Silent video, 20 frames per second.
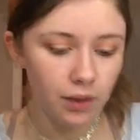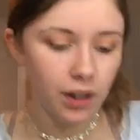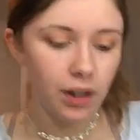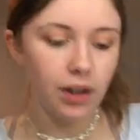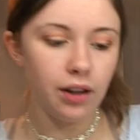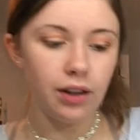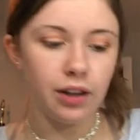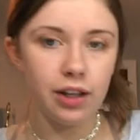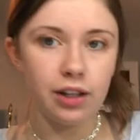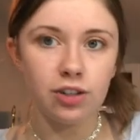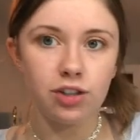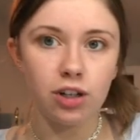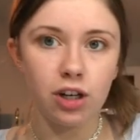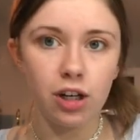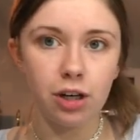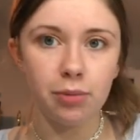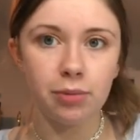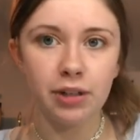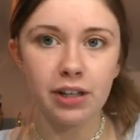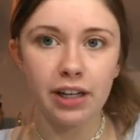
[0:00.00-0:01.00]
this
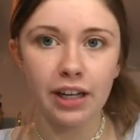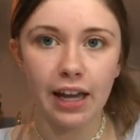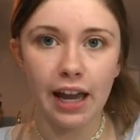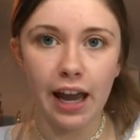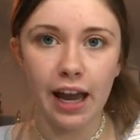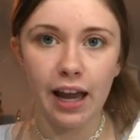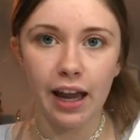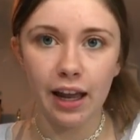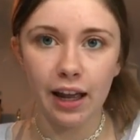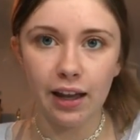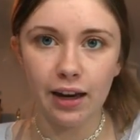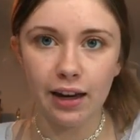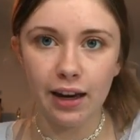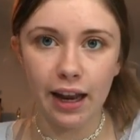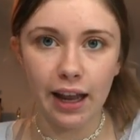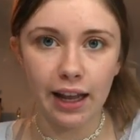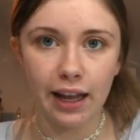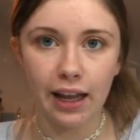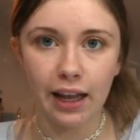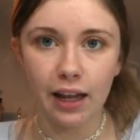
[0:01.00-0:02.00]
Urban Decay
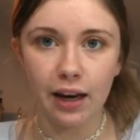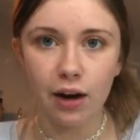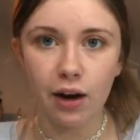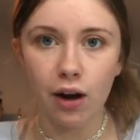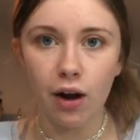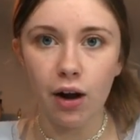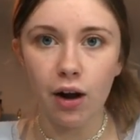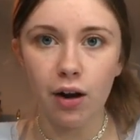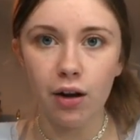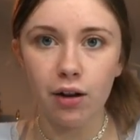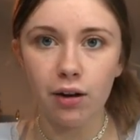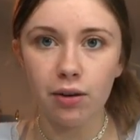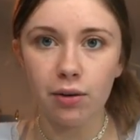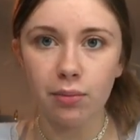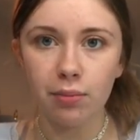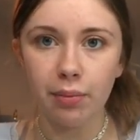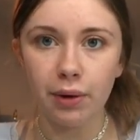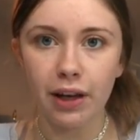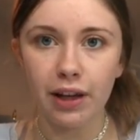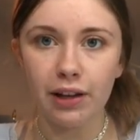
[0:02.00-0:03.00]
Naked,
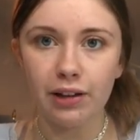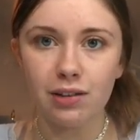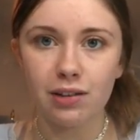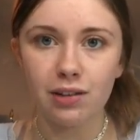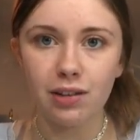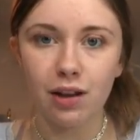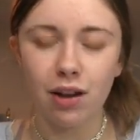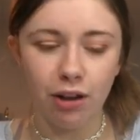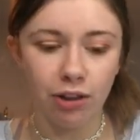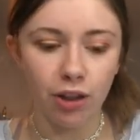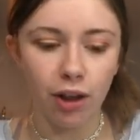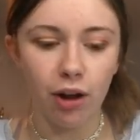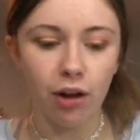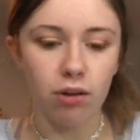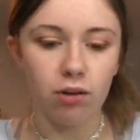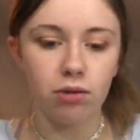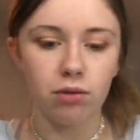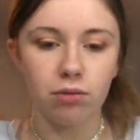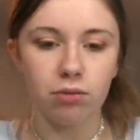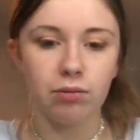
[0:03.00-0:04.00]
but it's, oh
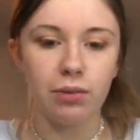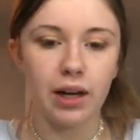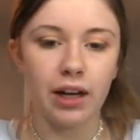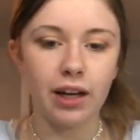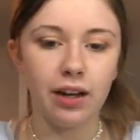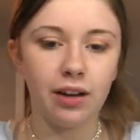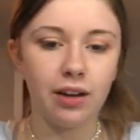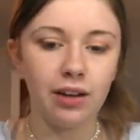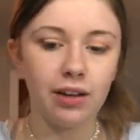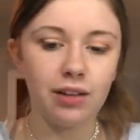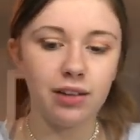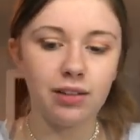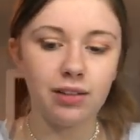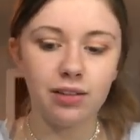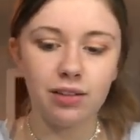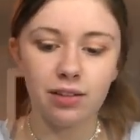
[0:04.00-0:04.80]
my goodness.